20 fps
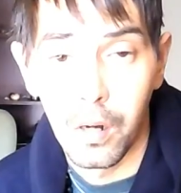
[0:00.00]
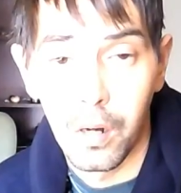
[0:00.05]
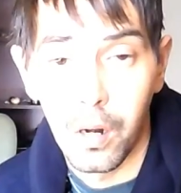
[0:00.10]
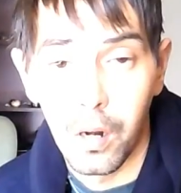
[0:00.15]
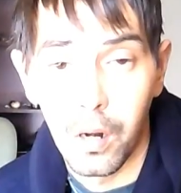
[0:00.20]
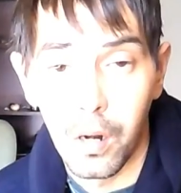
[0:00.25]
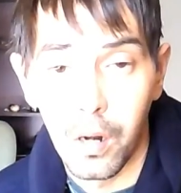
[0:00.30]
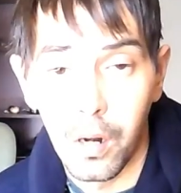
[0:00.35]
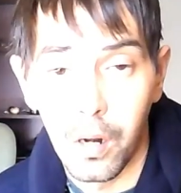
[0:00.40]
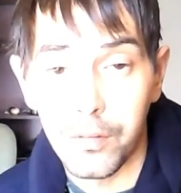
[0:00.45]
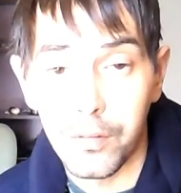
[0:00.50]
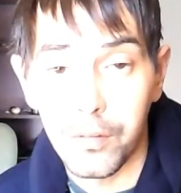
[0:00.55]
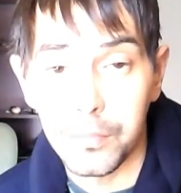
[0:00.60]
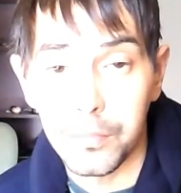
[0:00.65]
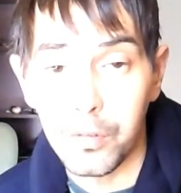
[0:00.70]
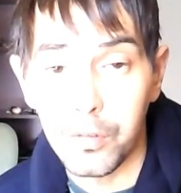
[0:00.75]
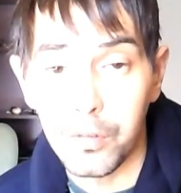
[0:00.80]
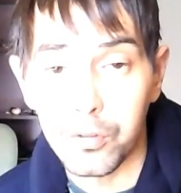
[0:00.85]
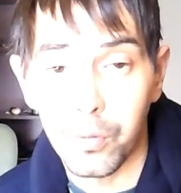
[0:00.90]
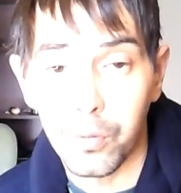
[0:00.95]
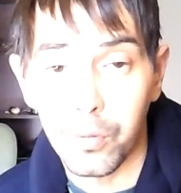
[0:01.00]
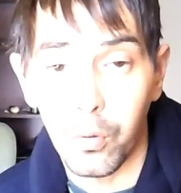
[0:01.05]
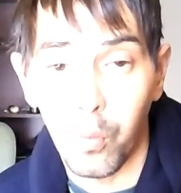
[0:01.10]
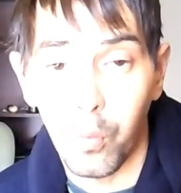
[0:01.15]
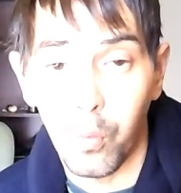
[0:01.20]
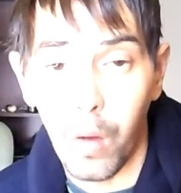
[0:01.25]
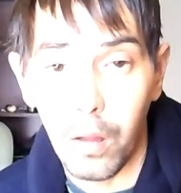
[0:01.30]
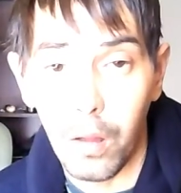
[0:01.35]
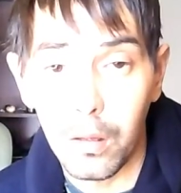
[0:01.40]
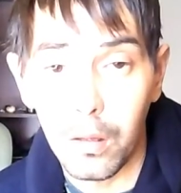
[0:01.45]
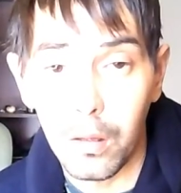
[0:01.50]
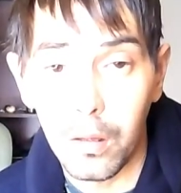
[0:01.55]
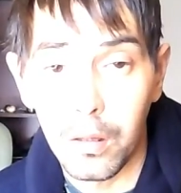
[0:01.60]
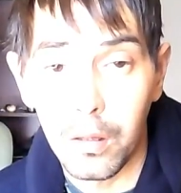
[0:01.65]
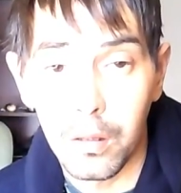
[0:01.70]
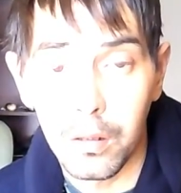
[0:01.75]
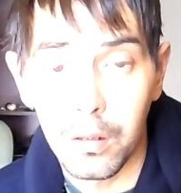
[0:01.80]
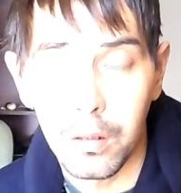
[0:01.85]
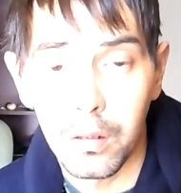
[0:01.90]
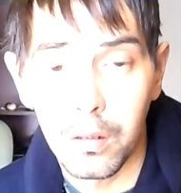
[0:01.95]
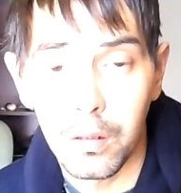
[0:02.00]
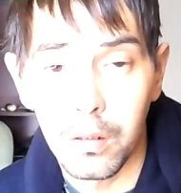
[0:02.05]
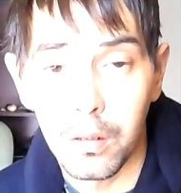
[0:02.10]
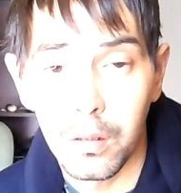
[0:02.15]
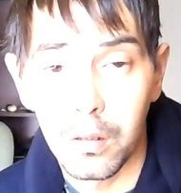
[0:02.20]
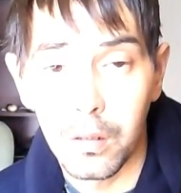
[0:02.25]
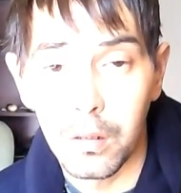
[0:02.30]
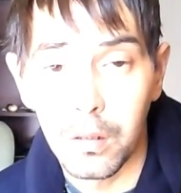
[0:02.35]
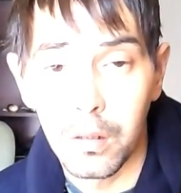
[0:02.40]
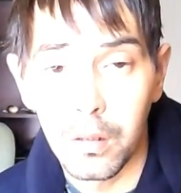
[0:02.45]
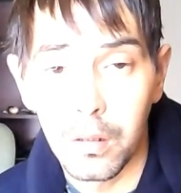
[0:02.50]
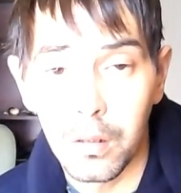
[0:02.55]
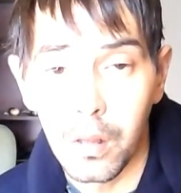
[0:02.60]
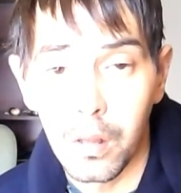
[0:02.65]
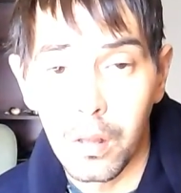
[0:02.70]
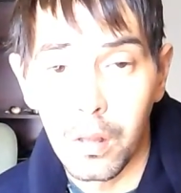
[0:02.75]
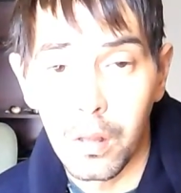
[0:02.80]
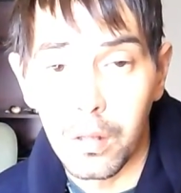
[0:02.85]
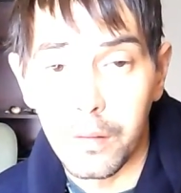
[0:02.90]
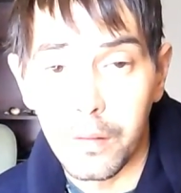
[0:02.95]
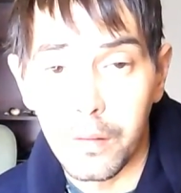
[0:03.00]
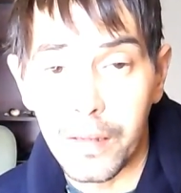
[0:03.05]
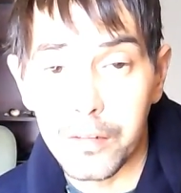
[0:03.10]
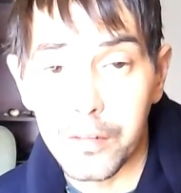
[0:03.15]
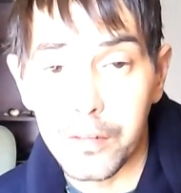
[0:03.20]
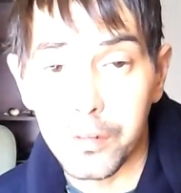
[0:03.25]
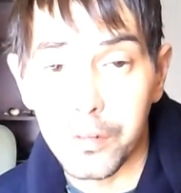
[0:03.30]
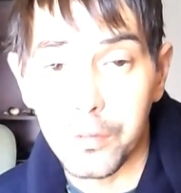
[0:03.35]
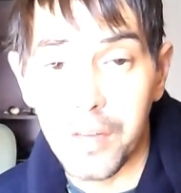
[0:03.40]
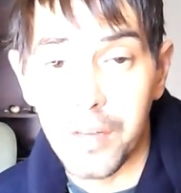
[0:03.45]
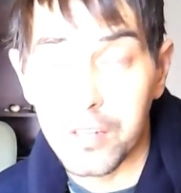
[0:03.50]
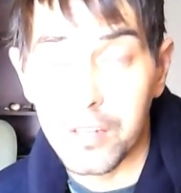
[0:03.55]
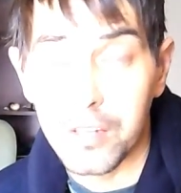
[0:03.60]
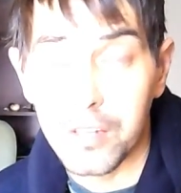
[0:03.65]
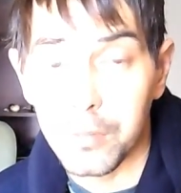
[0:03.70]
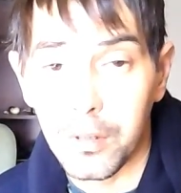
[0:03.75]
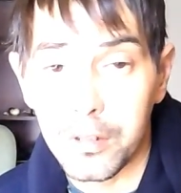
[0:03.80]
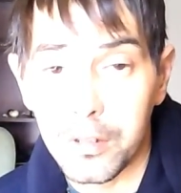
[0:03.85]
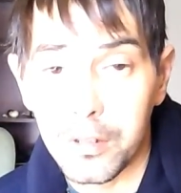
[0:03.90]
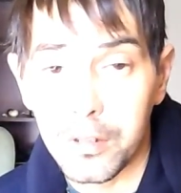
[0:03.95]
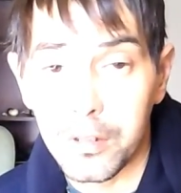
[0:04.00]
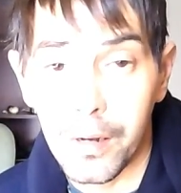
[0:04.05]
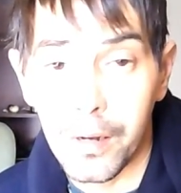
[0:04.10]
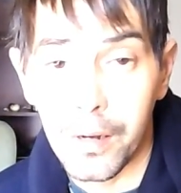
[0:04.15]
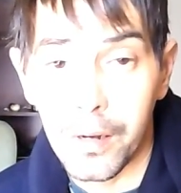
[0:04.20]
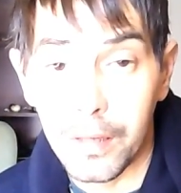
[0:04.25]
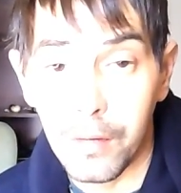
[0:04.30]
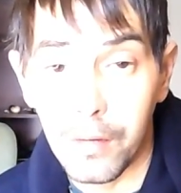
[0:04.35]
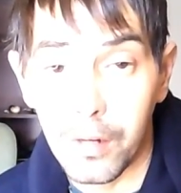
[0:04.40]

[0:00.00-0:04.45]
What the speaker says: of this mutual well that is so desperately trying to